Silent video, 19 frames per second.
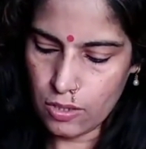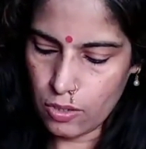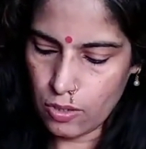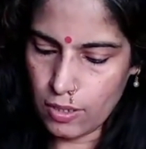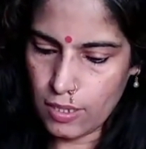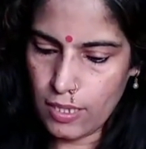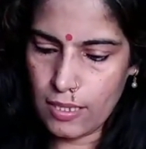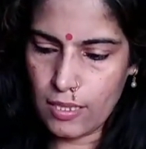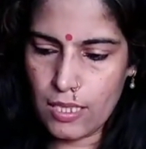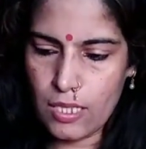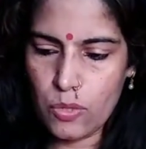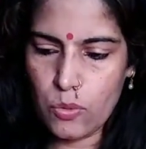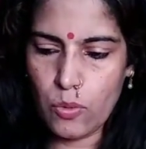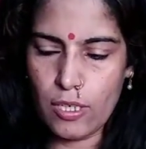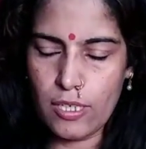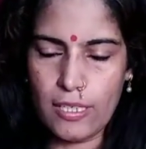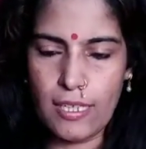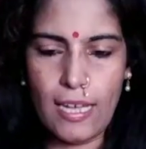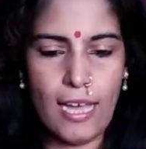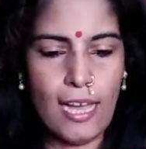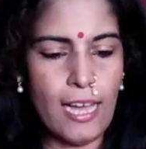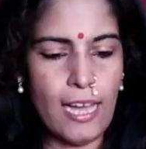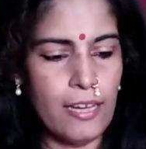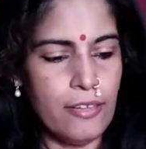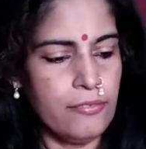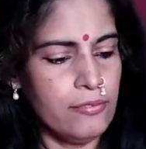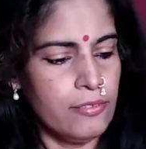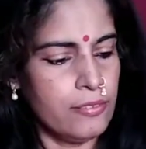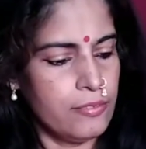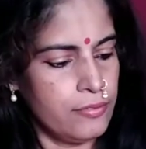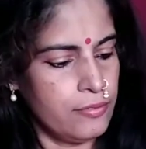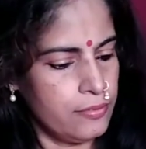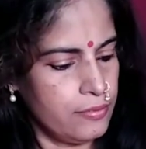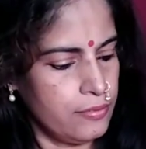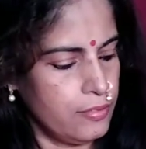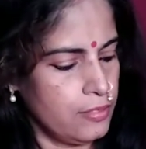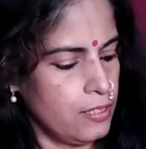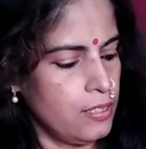So this is what they have.
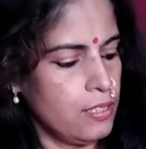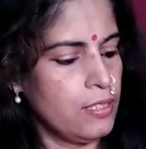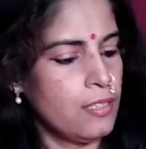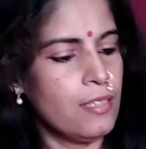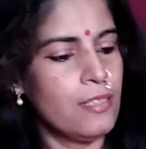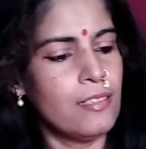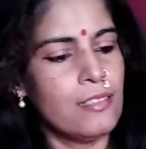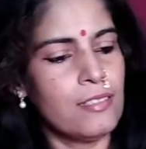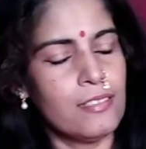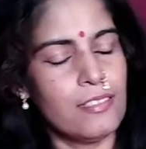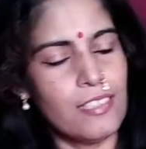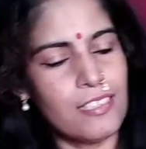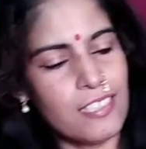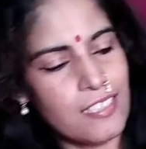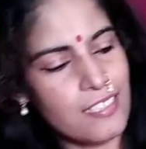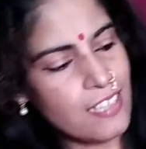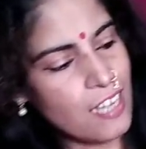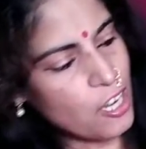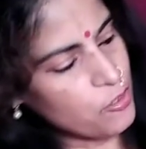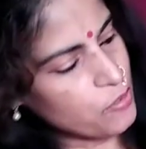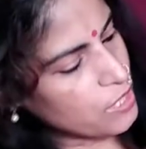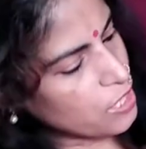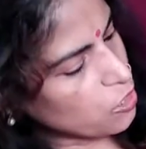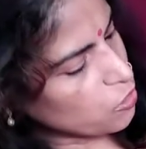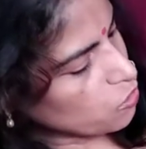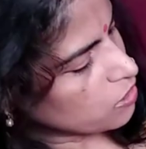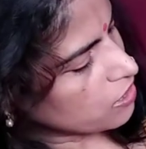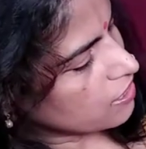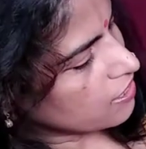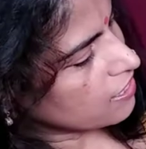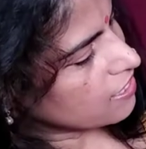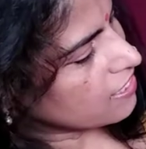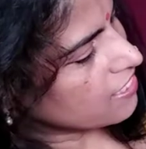This is how it looks.